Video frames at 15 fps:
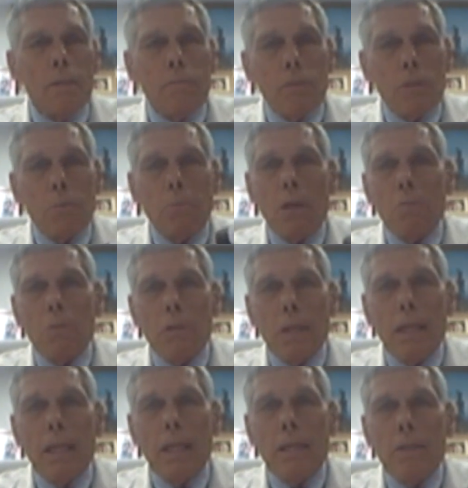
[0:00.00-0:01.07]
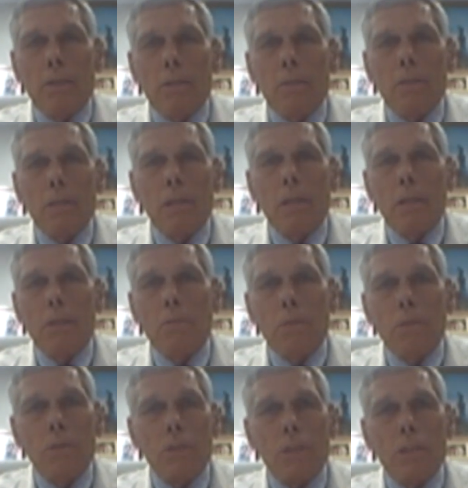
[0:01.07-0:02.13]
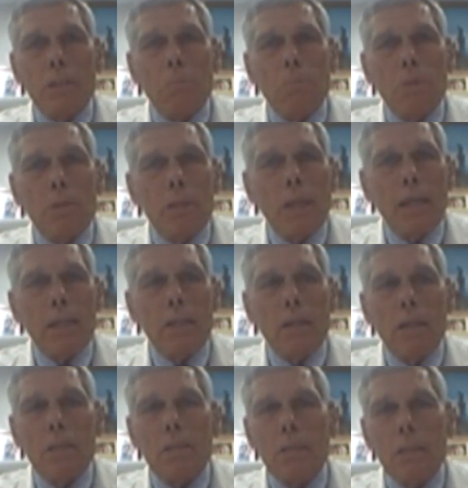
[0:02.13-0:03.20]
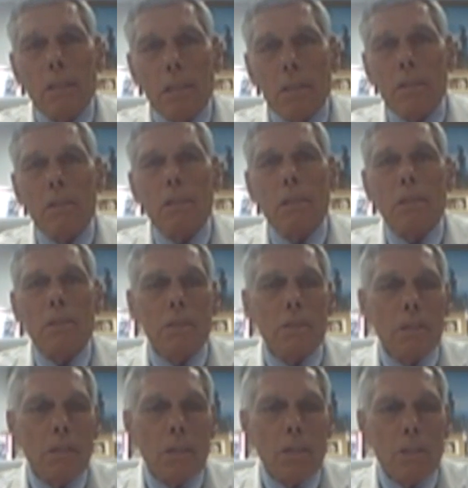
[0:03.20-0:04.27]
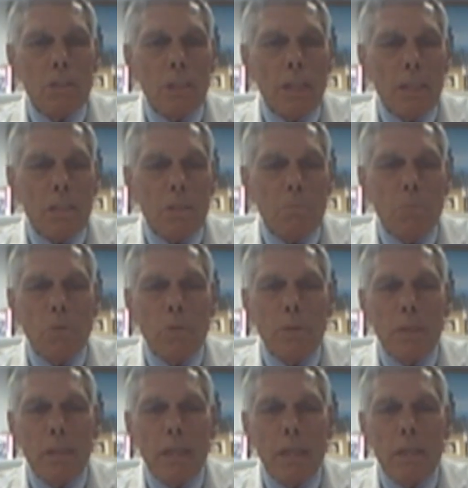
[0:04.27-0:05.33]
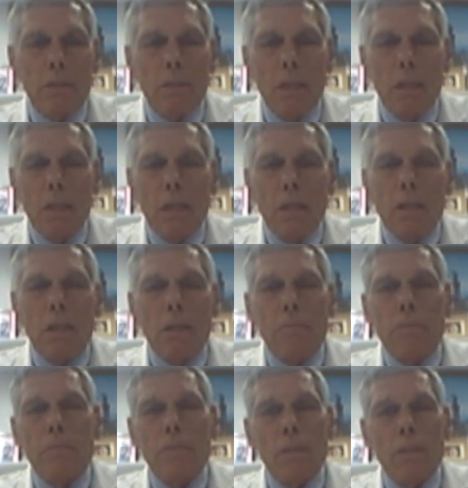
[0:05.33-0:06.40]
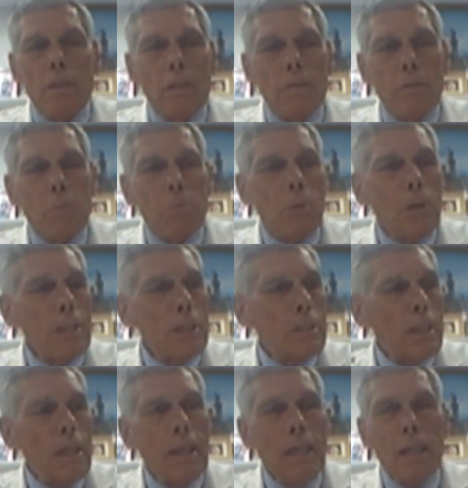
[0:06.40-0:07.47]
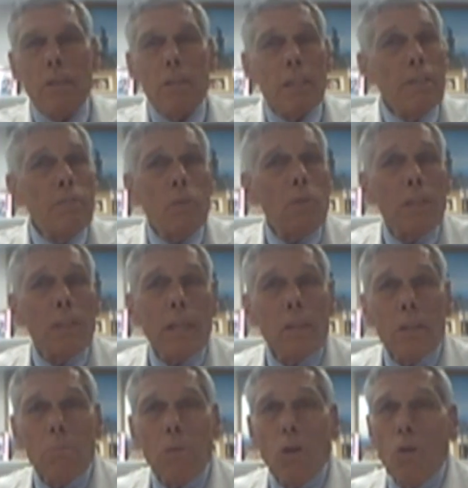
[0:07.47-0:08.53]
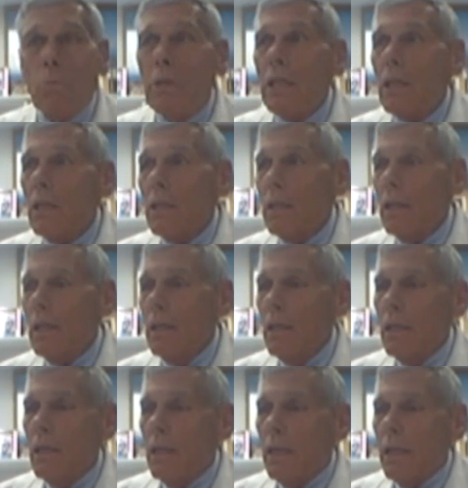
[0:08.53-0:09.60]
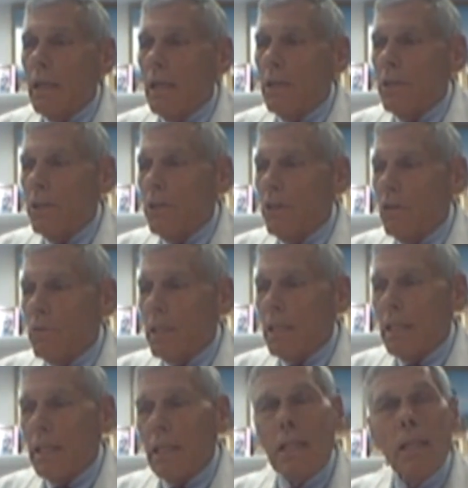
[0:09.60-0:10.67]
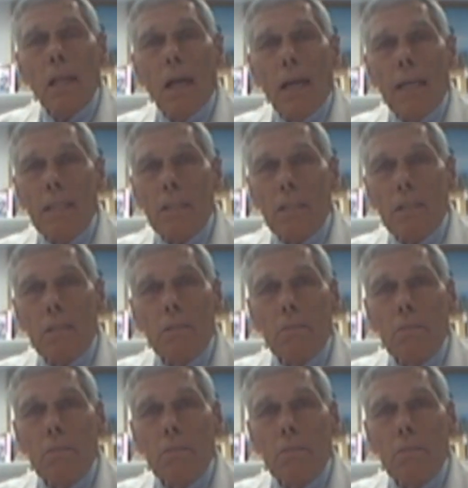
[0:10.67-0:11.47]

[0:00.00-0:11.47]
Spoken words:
if there's a problem with the handle. And there's a simple diagnostic, as Dr. Jackson pointed out, of if you press the handle even without the probe in and you don't get any lights,